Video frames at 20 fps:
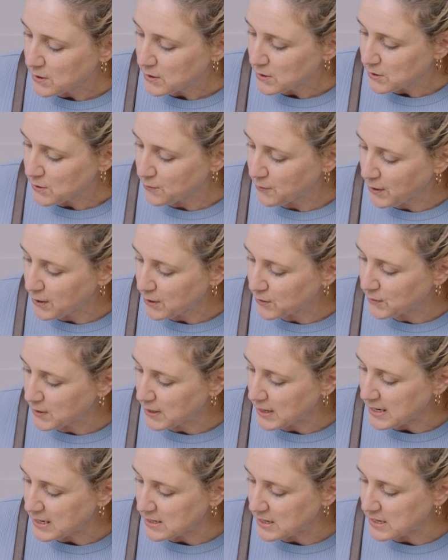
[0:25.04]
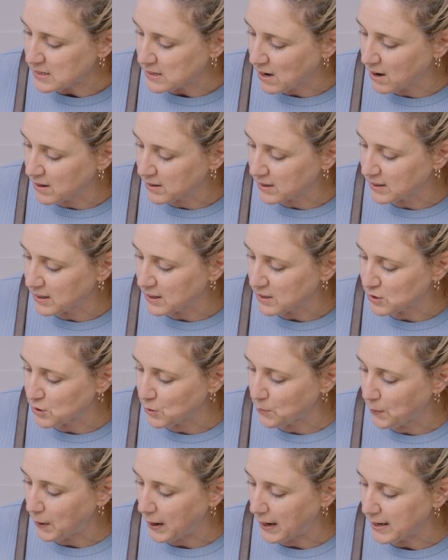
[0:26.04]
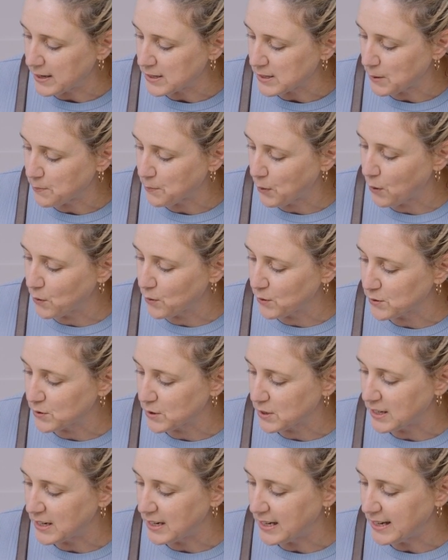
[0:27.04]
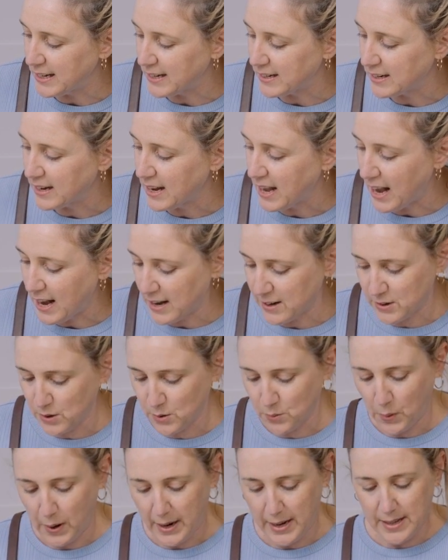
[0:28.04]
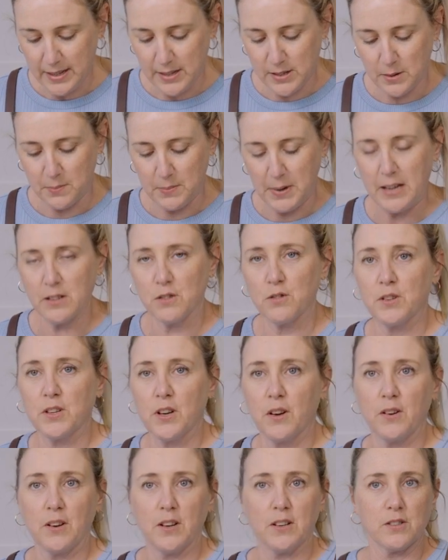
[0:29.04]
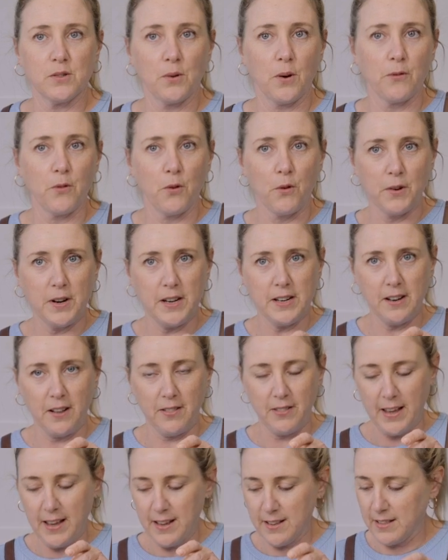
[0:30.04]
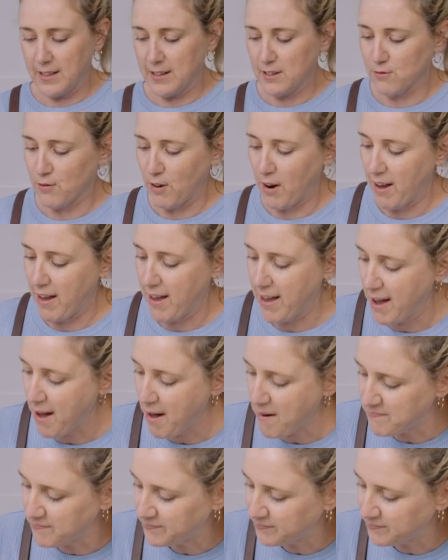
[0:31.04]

So first thing is, it's asking us to place a bowl onto the lid and to weigh in some natural yogurt. So I've already done that, that's right here.